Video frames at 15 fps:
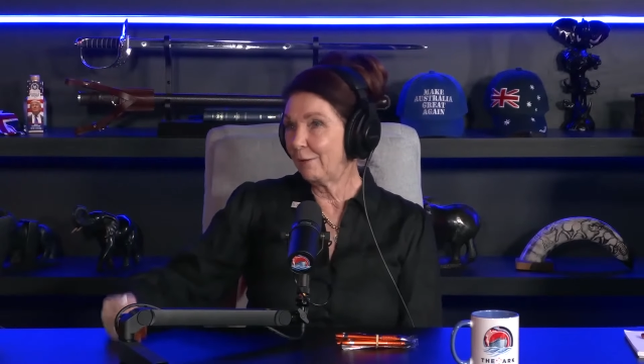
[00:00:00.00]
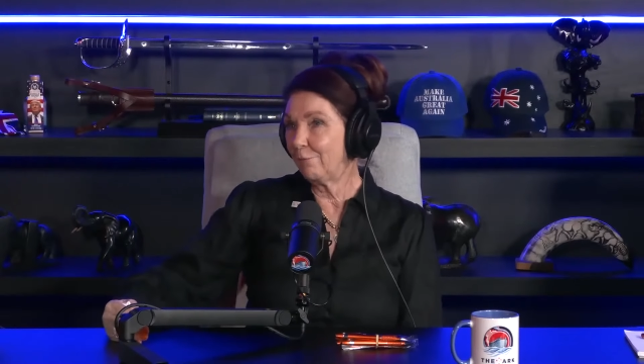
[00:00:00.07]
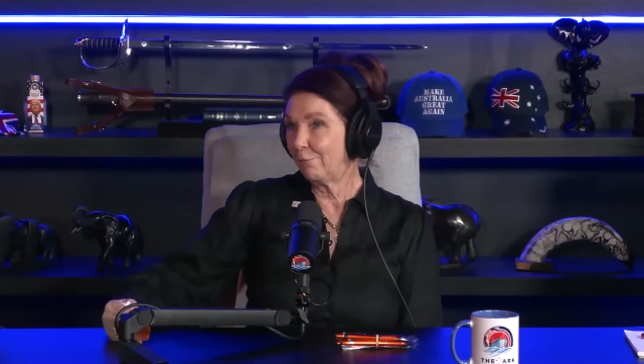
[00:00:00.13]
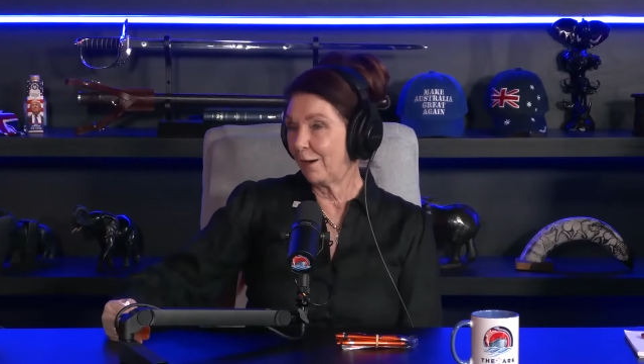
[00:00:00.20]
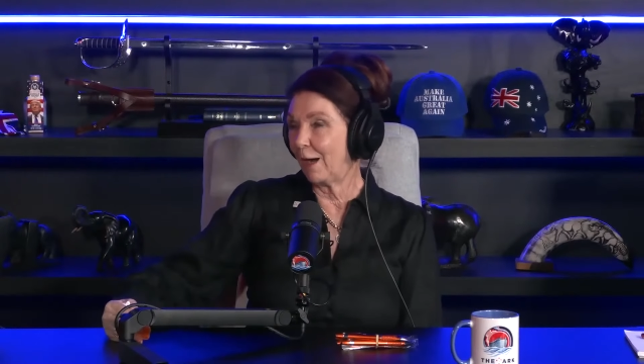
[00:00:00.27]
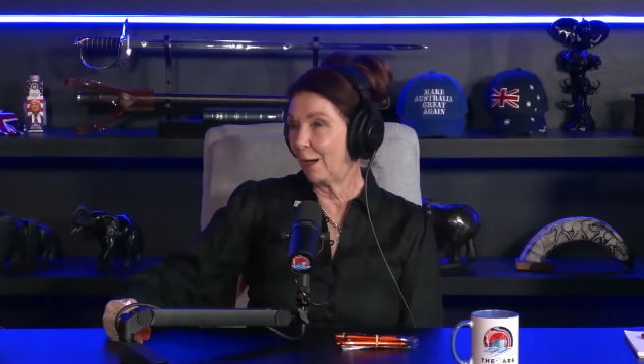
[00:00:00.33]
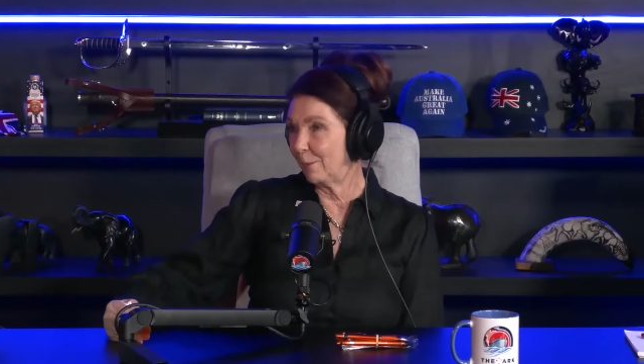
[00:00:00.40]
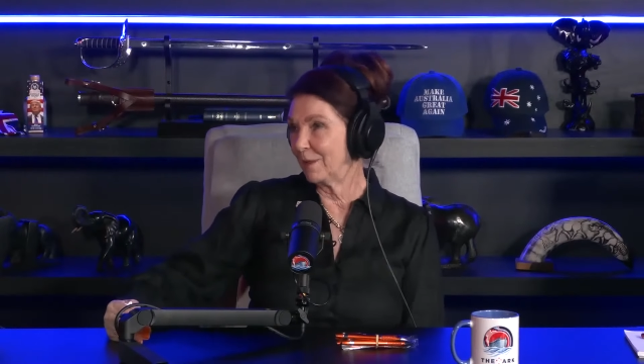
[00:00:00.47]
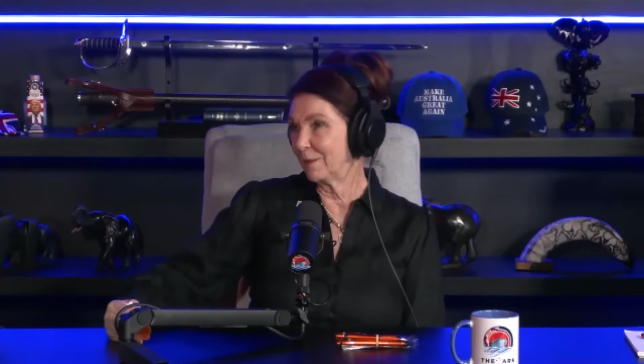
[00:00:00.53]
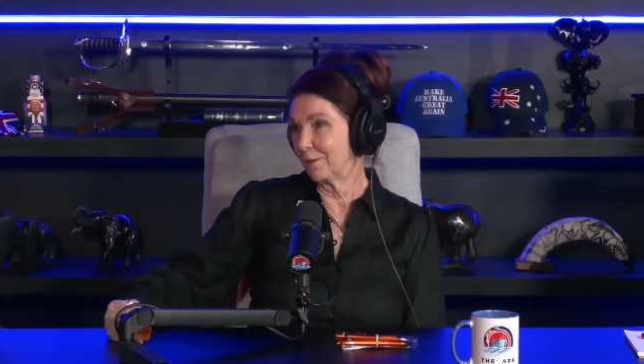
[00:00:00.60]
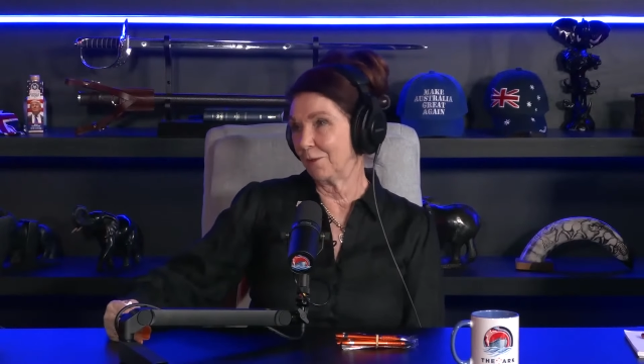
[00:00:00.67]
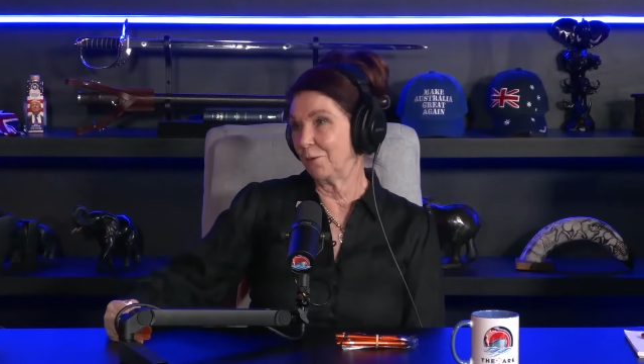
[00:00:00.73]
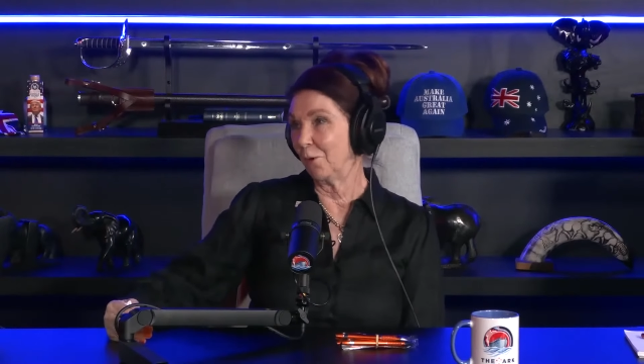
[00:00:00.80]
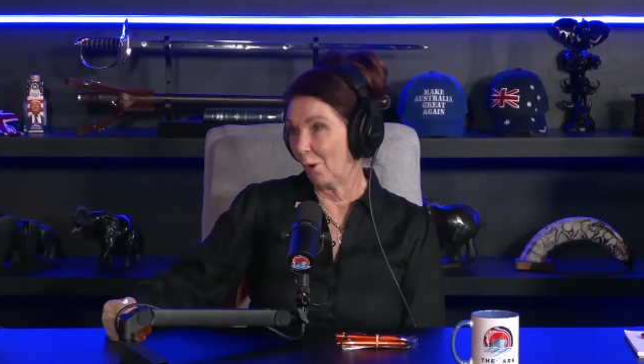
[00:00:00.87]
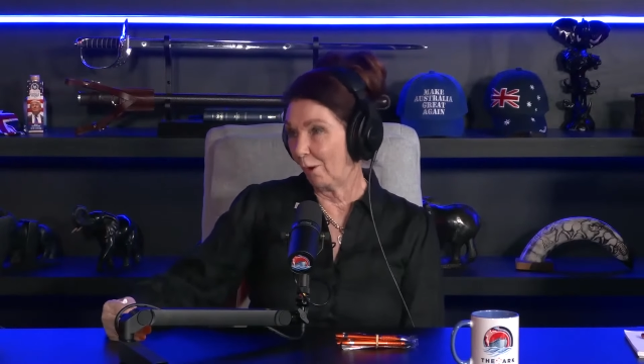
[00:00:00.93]
farmers
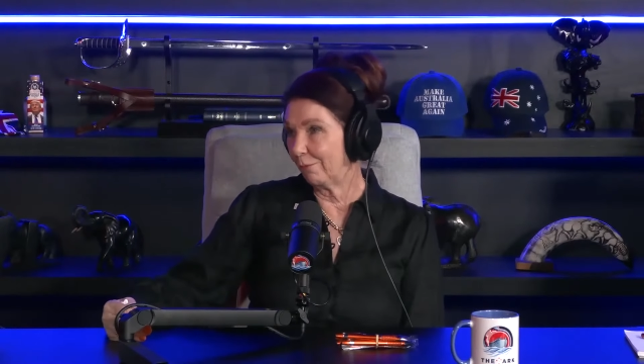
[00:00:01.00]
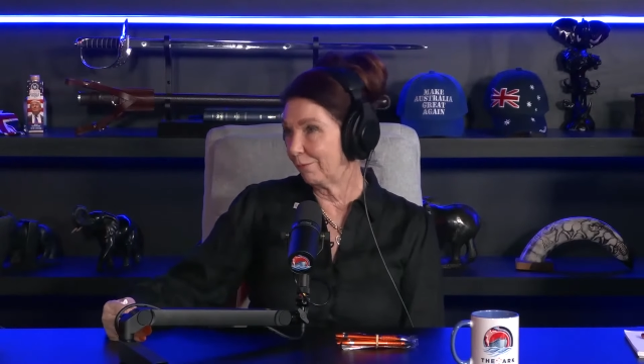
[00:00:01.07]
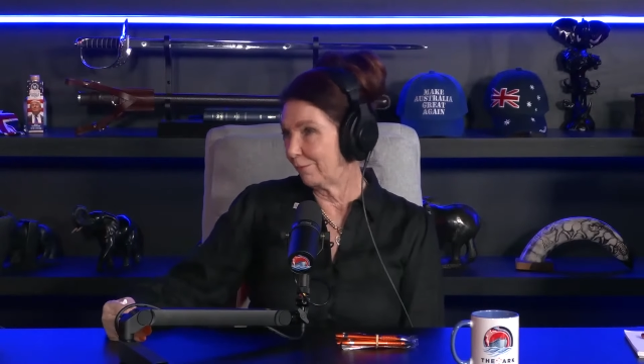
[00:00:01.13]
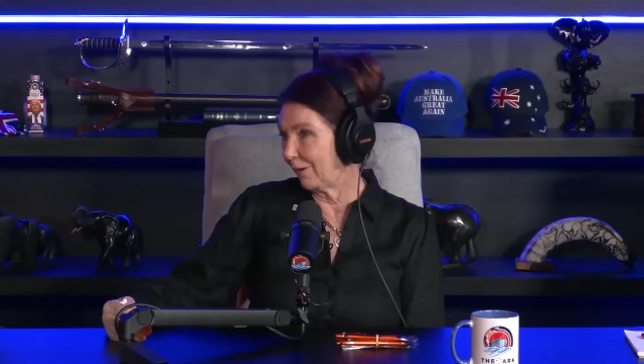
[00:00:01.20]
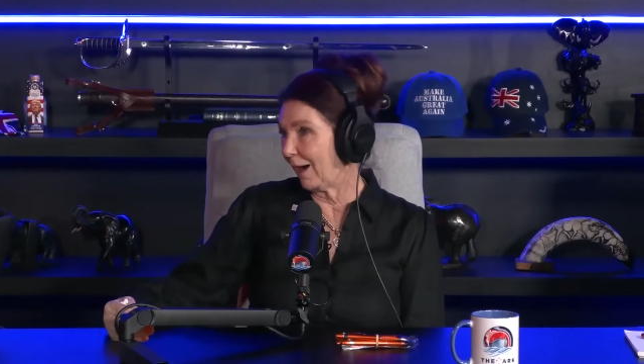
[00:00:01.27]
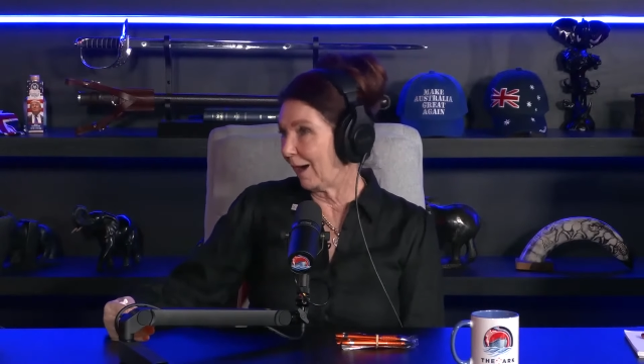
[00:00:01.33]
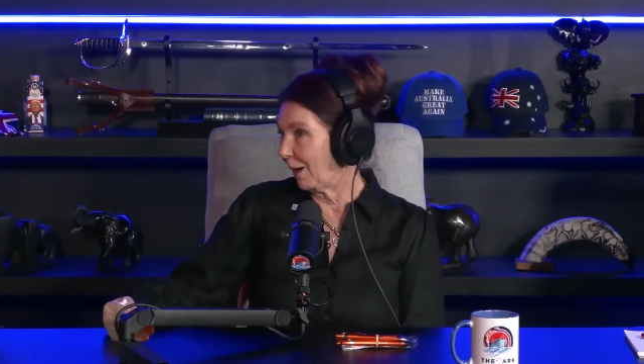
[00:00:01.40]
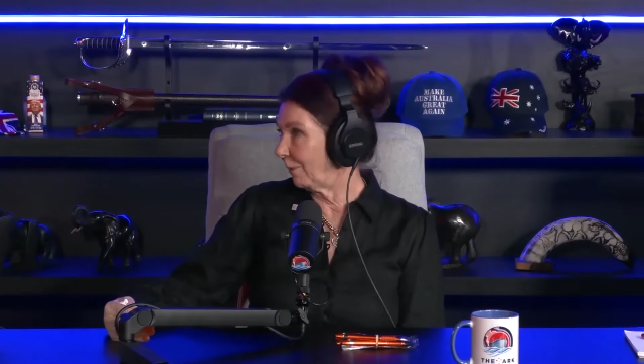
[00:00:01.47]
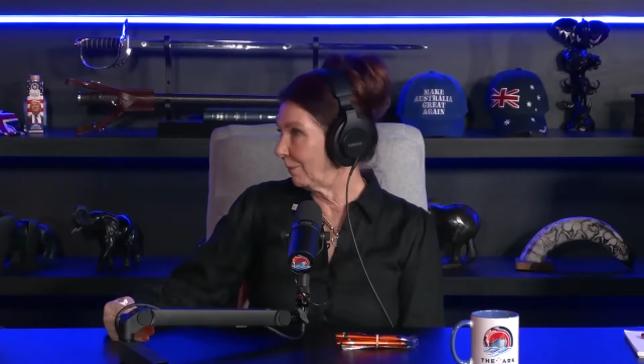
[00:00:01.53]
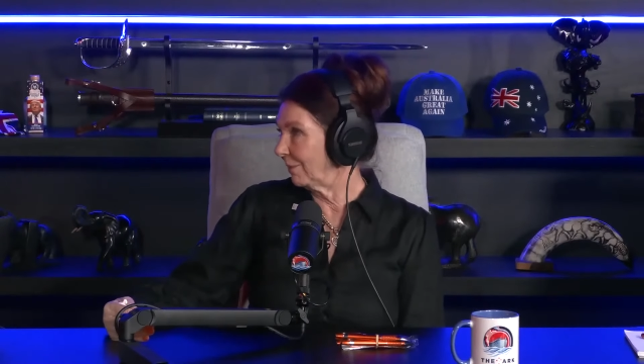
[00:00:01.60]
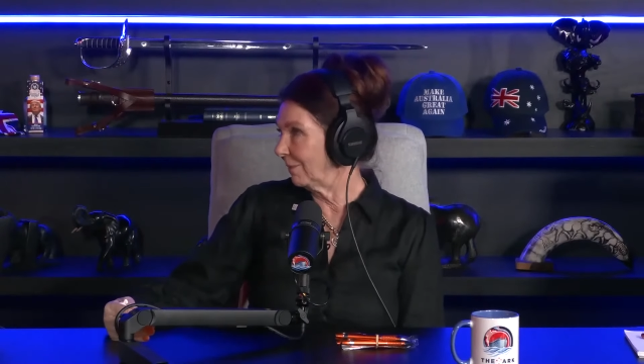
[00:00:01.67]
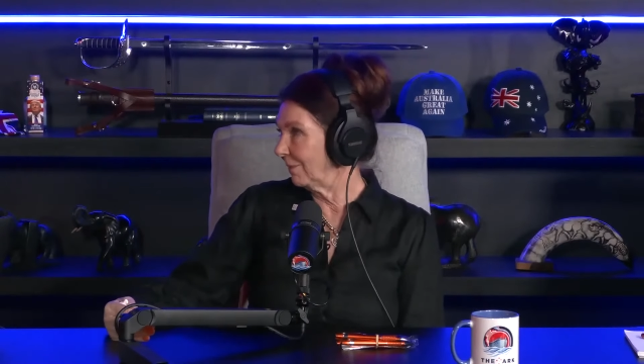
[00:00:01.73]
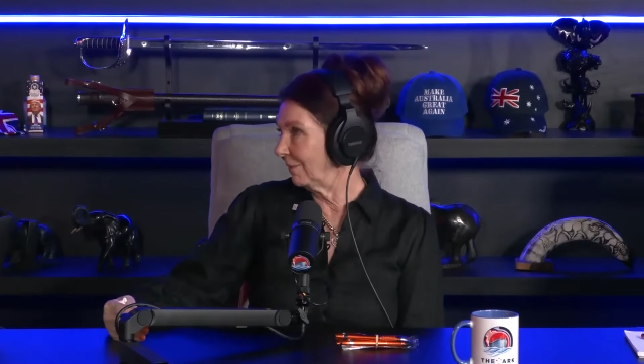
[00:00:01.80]
to not farm.